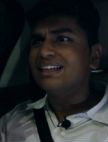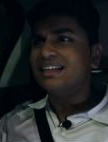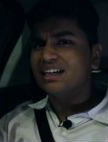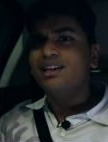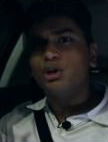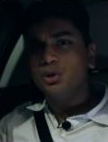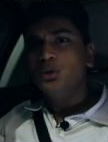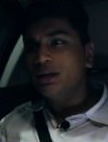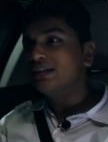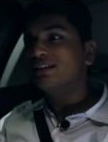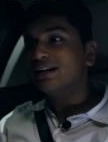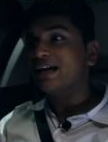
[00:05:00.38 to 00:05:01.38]
a little two
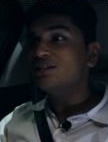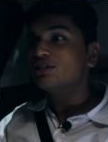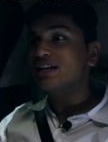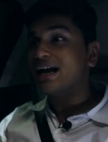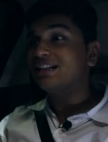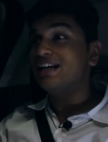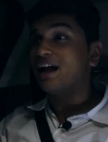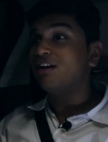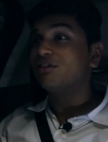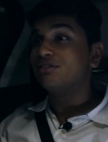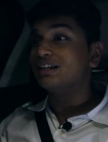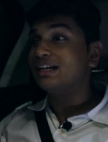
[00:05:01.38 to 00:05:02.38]
liter engine at the
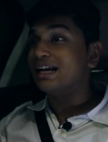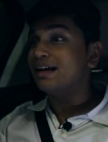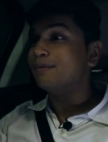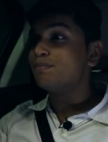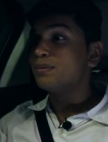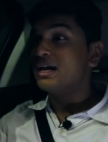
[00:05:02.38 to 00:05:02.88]
end of the day,